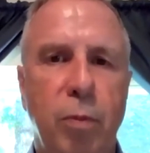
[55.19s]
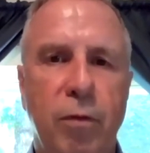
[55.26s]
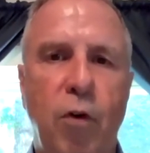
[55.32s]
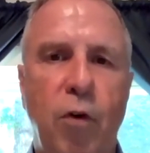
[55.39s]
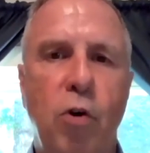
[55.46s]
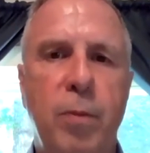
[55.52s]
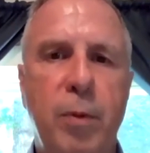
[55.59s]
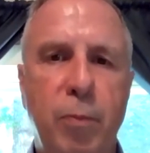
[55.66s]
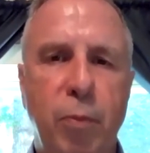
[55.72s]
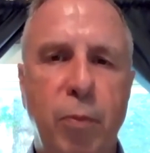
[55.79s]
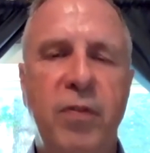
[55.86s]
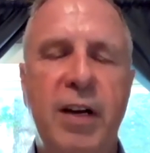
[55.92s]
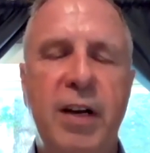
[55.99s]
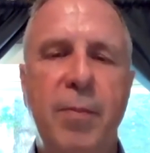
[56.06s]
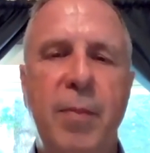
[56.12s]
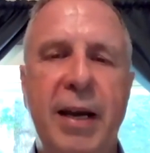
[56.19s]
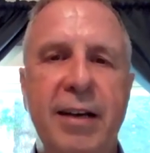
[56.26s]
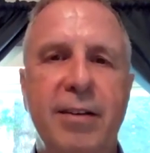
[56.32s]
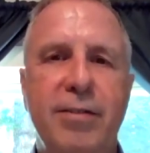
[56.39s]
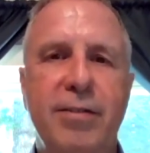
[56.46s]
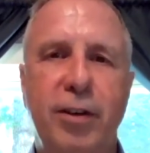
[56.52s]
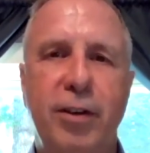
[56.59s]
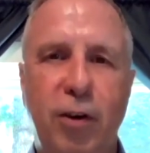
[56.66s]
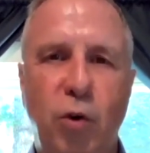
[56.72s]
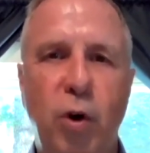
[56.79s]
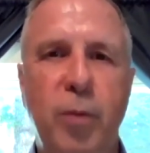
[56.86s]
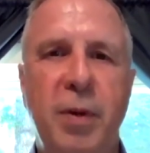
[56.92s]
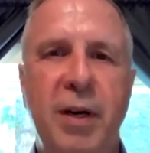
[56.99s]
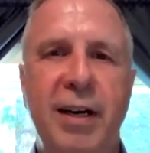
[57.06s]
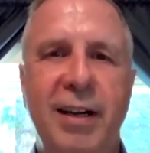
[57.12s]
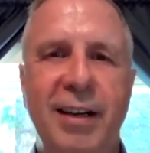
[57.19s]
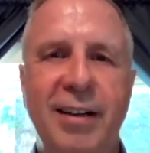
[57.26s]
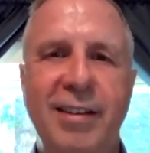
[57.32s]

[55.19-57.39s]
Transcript: performing preventive maintenance on equipment that